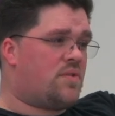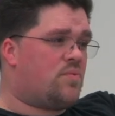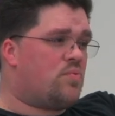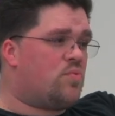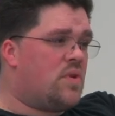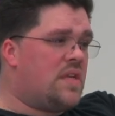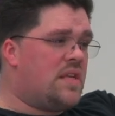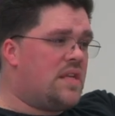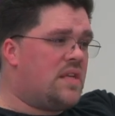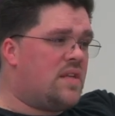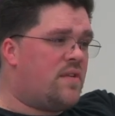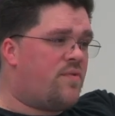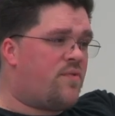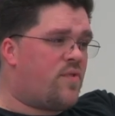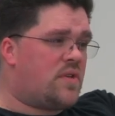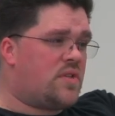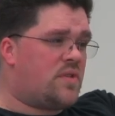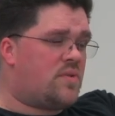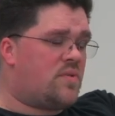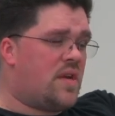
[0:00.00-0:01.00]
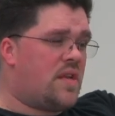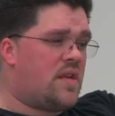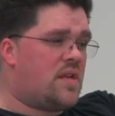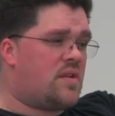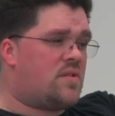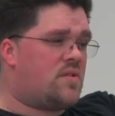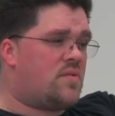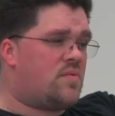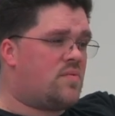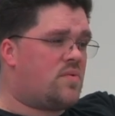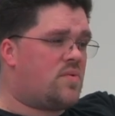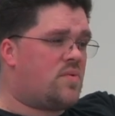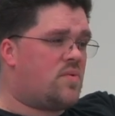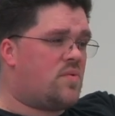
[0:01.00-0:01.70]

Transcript: It's really frustrating to...